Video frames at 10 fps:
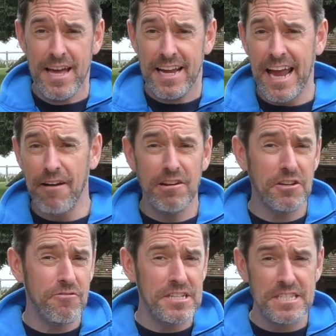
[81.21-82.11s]

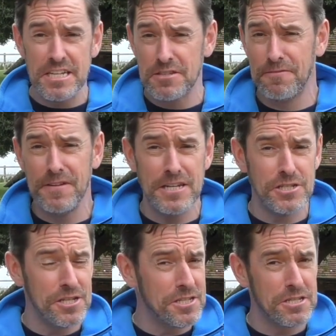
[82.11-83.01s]
characteristics, features,